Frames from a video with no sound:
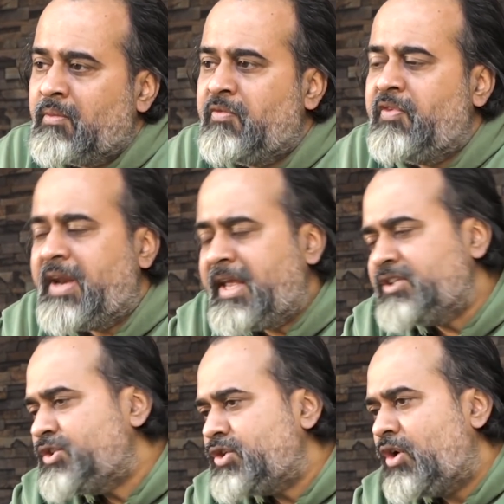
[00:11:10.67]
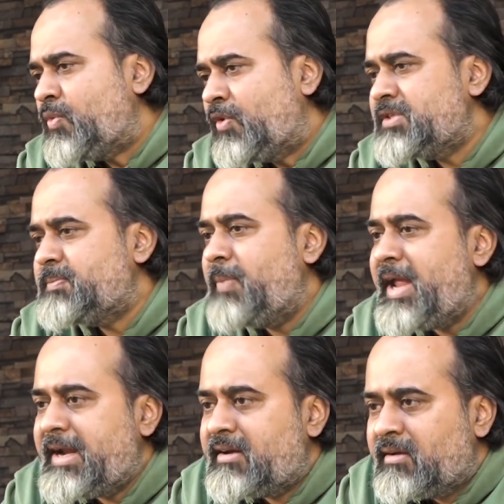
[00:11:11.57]
Winning shot was
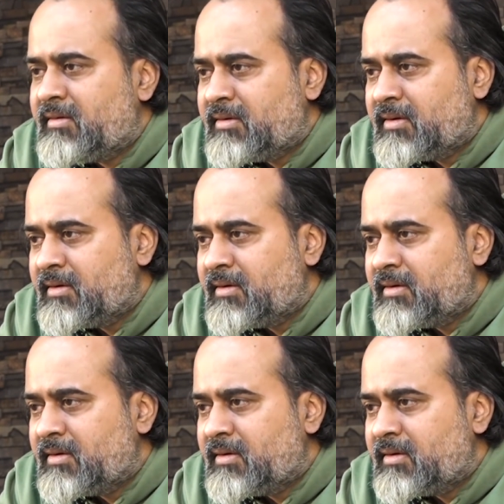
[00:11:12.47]
played.